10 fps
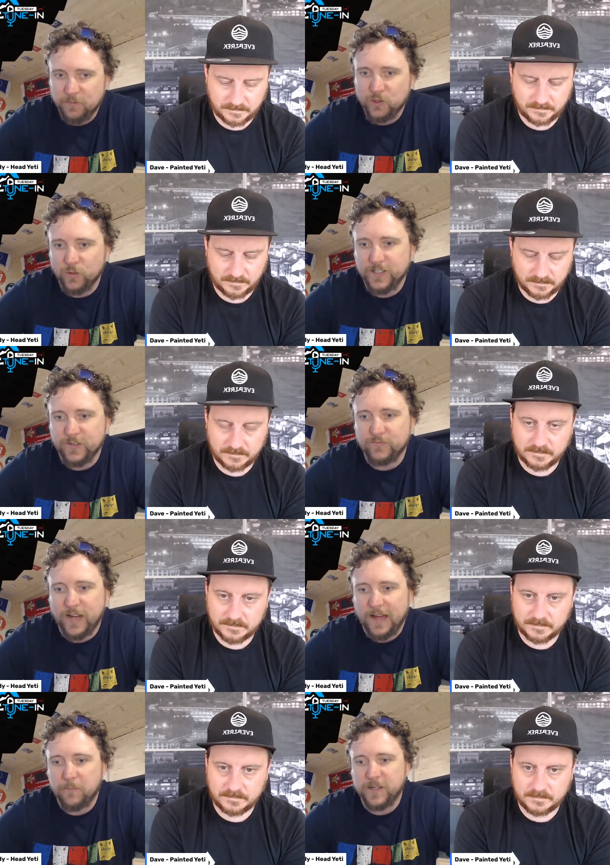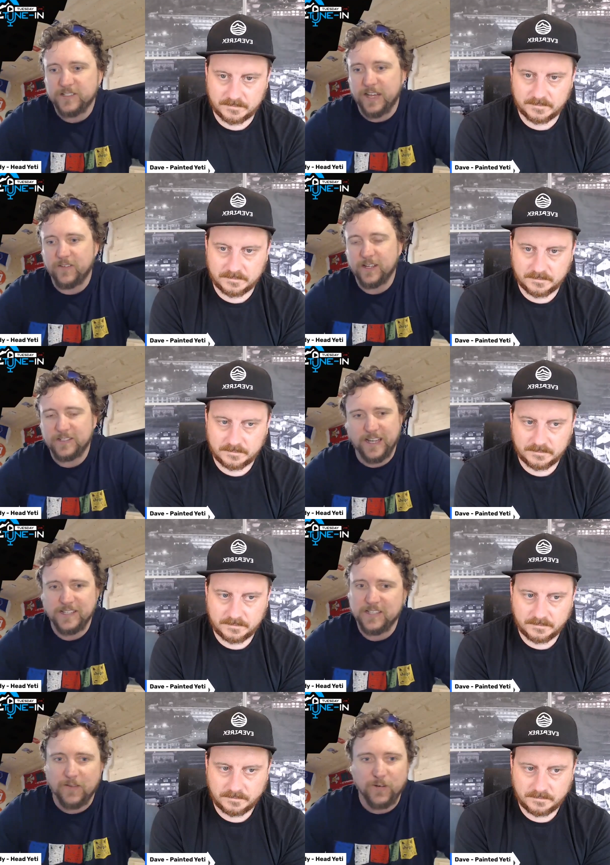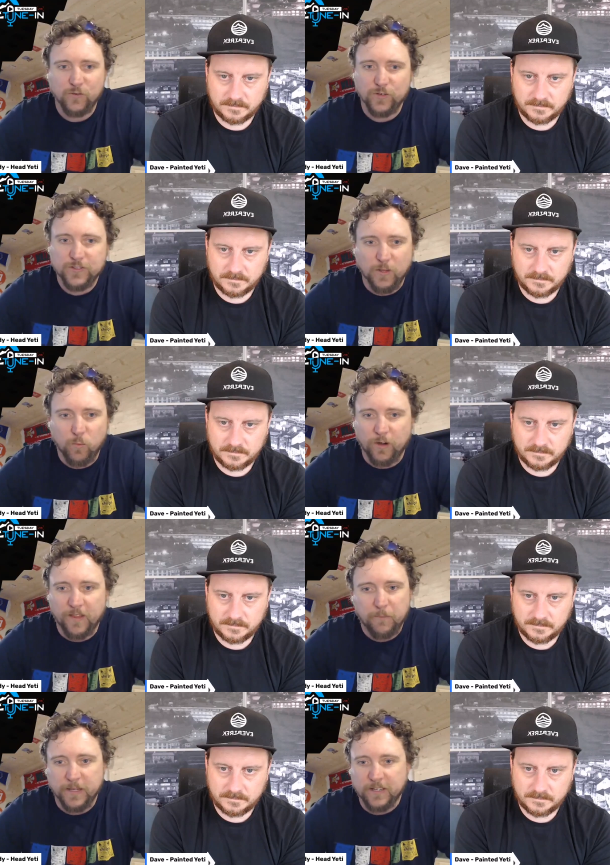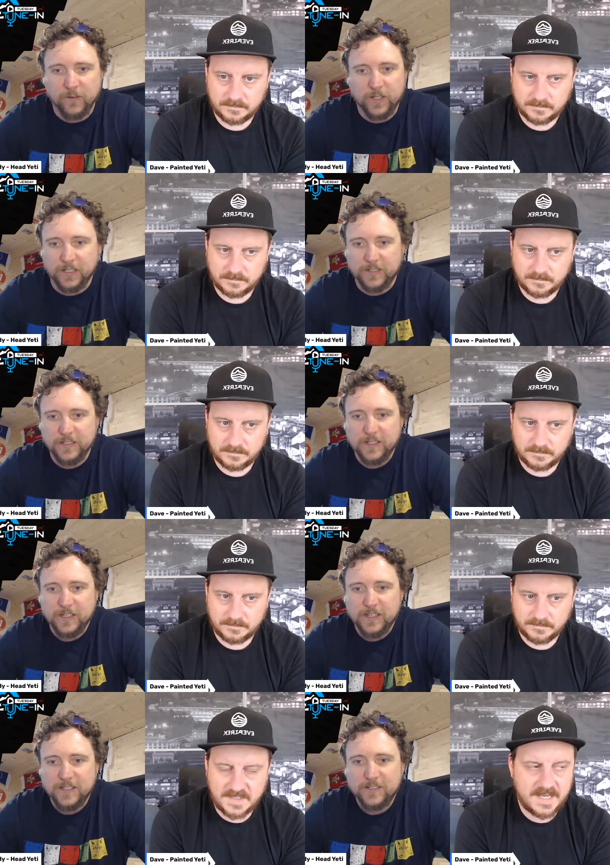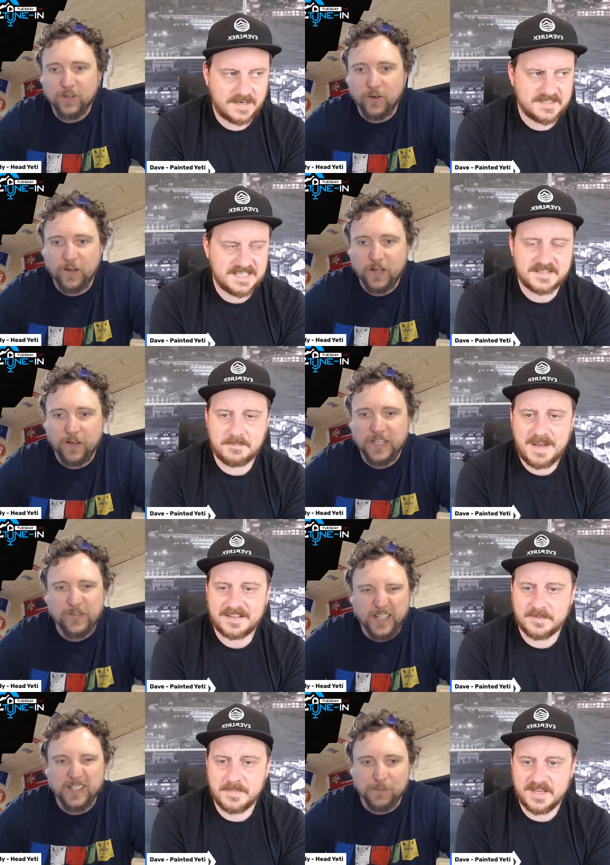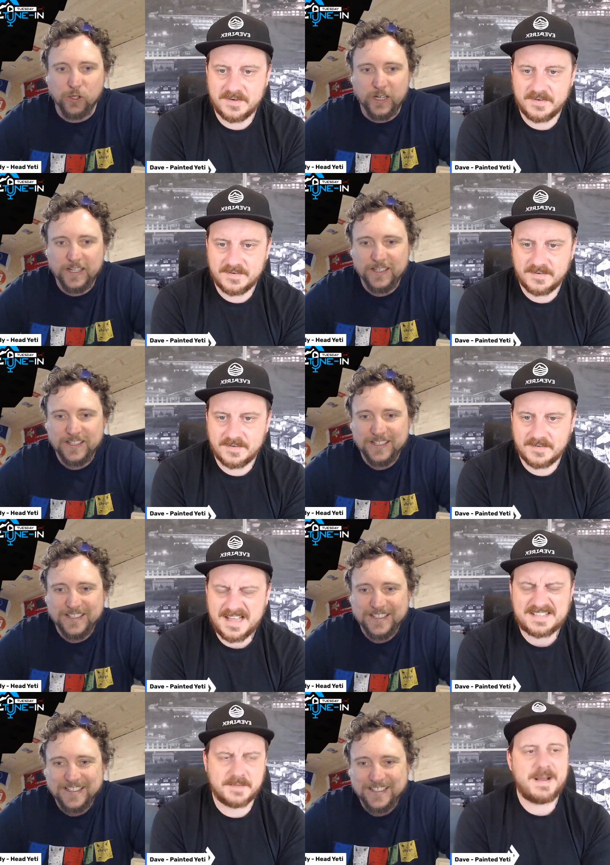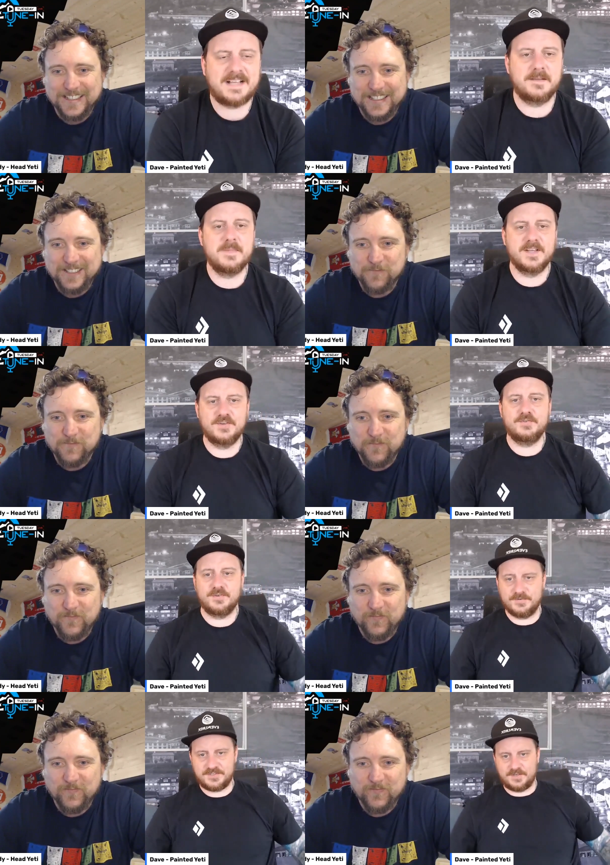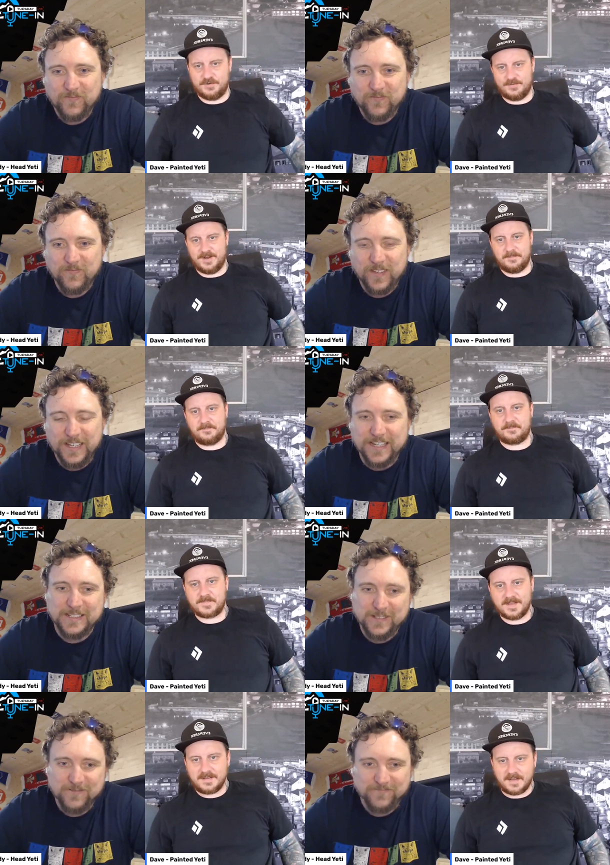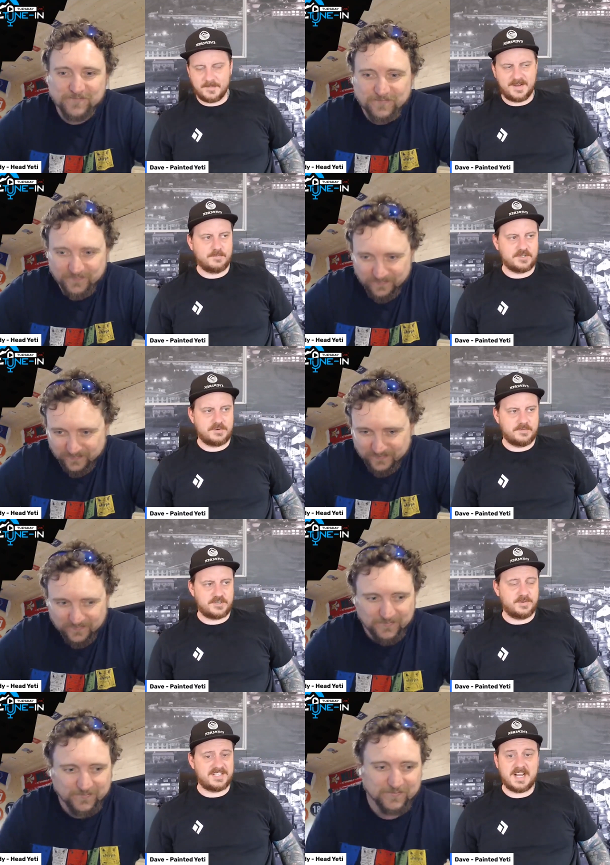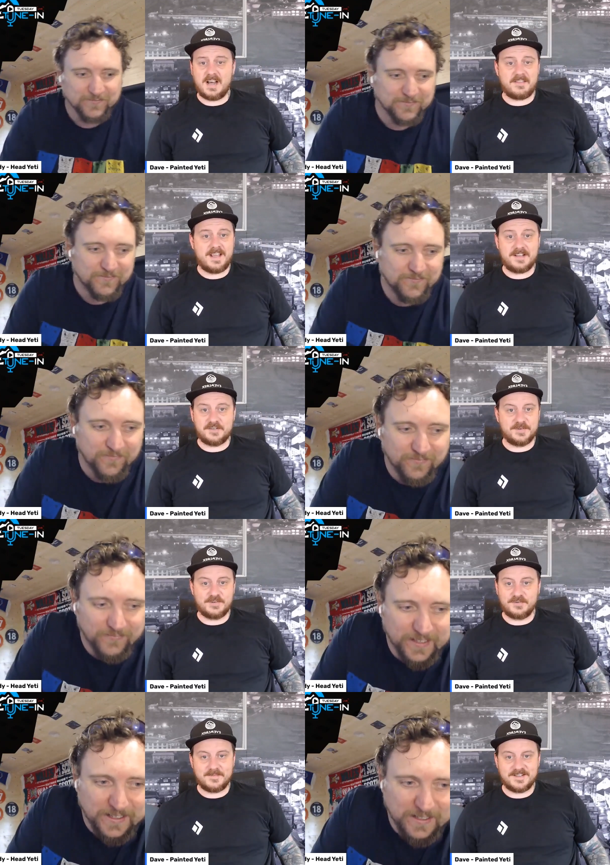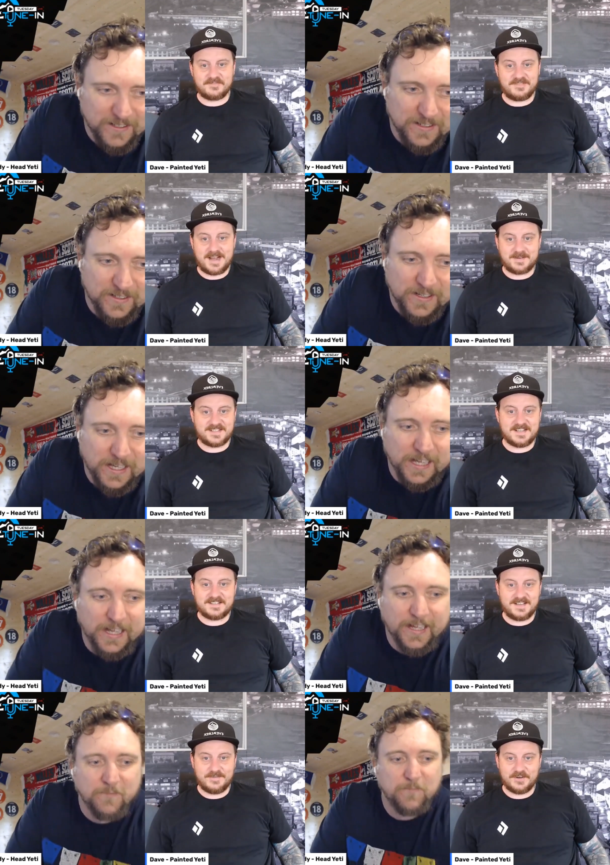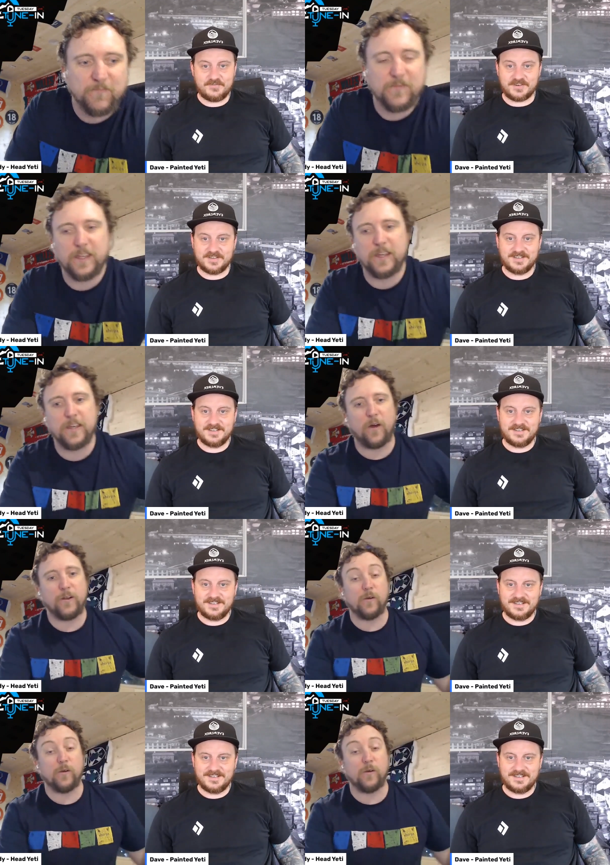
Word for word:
Speaker 1: I'm sure there's a RAB, a, cent 700 somewhere on that bingo card. Yeah, so I, have given it to them early. That's the
Speaker 2: bag that me and you use. So um, it is. I mean, what should, should we start there? Should we talk about the RAB Ascent 700? Um,
Speaker 1: no,